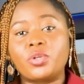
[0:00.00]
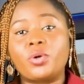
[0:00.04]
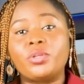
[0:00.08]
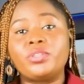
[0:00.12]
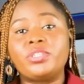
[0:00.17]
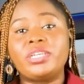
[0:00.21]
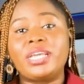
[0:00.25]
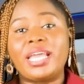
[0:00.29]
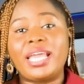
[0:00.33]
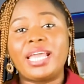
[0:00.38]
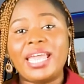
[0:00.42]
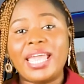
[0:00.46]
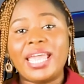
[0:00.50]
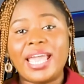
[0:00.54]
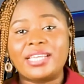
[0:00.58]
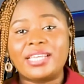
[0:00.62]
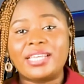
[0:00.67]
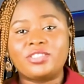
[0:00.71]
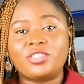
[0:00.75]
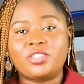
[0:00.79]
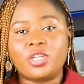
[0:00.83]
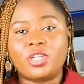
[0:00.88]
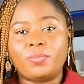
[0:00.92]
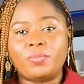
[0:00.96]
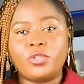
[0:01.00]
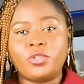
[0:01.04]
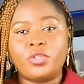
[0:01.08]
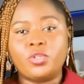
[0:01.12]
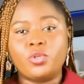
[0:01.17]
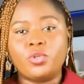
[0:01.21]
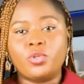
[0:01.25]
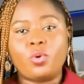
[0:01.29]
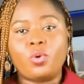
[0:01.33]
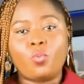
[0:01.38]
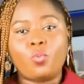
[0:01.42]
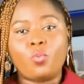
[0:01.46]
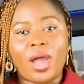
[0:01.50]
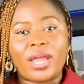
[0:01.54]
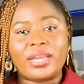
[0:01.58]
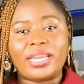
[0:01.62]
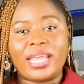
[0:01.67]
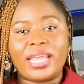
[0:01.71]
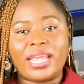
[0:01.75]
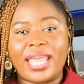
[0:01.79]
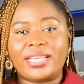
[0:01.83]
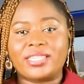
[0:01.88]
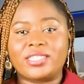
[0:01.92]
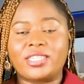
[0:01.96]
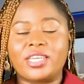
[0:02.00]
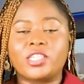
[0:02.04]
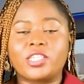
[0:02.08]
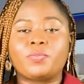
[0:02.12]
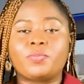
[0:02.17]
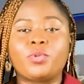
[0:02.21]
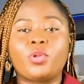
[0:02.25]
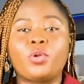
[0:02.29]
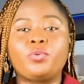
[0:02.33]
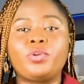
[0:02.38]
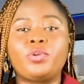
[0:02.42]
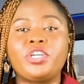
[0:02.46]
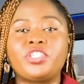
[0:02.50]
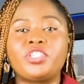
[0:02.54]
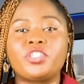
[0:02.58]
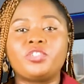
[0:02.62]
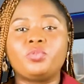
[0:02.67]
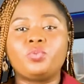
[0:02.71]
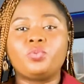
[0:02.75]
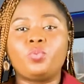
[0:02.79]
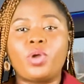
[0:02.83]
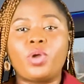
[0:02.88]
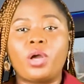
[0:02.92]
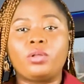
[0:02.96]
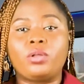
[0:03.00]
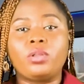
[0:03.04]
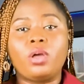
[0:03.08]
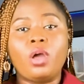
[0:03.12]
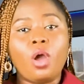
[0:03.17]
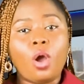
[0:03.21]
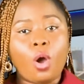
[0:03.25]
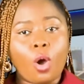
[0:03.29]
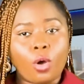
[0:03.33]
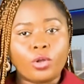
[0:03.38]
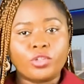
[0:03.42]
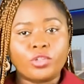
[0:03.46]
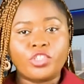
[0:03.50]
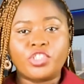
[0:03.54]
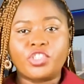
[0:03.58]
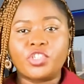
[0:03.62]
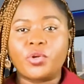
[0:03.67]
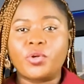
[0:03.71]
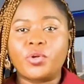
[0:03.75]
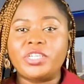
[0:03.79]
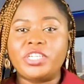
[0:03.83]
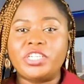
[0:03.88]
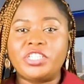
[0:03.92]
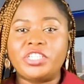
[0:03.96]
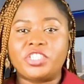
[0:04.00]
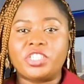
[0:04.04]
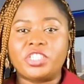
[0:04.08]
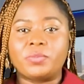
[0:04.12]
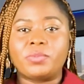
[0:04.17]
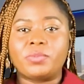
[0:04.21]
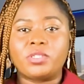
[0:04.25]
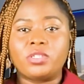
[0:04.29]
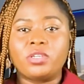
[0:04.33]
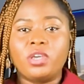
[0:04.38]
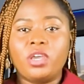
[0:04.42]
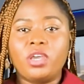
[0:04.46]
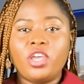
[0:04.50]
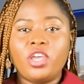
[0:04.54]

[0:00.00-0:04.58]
on the ASW-1X exploration well onshore Egypt.